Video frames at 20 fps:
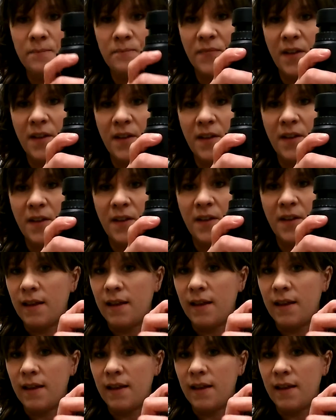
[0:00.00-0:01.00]
are
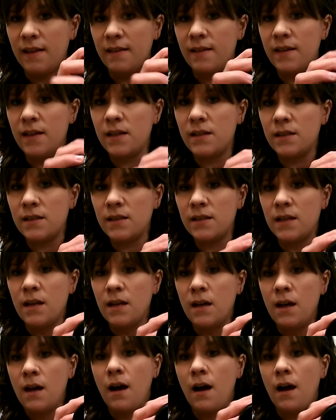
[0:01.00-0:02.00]
like this.
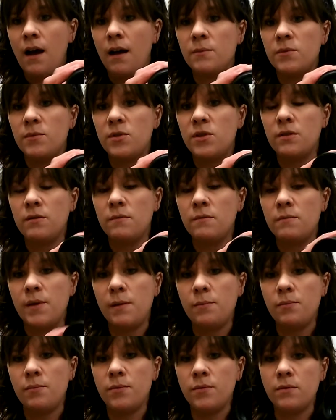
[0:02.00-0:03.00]
Certain
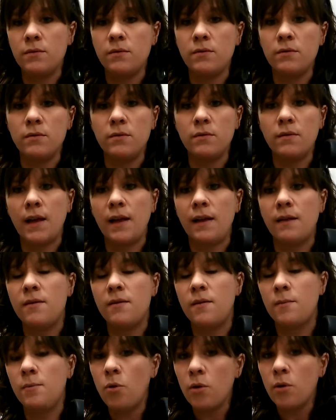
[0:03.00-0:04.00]
people like
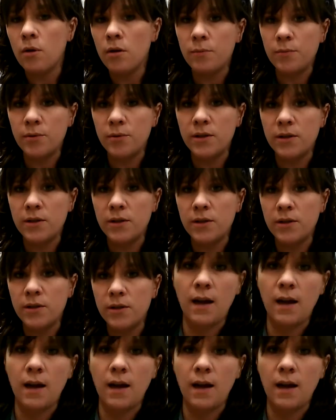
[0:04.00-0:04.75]
the Poro Prism